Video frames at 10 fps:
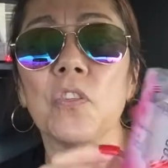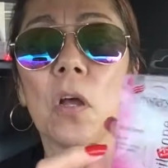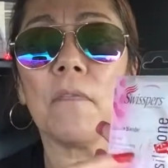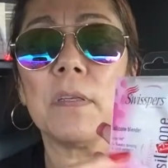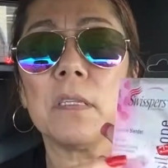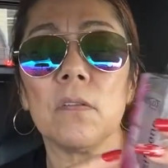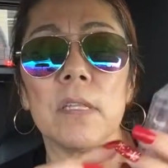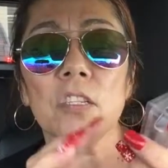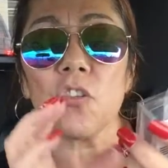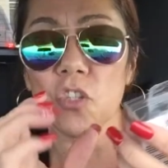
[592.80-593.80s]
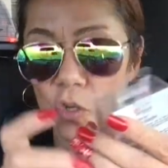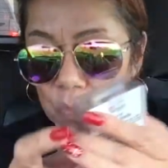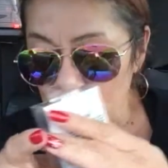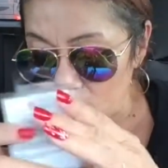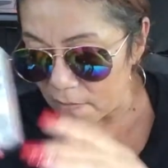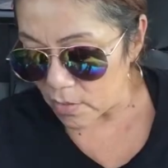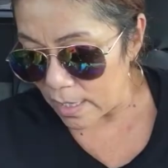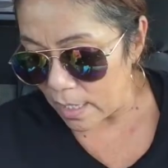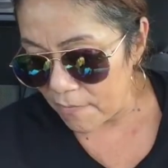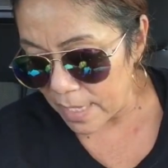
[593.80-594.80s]
soft. These little things are super soft. So I
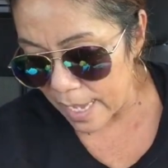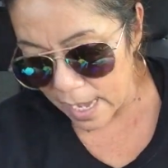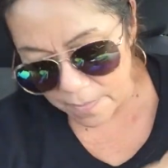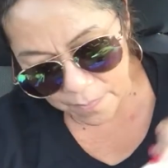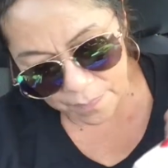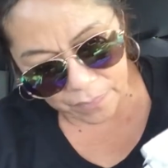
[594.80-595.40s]
love that.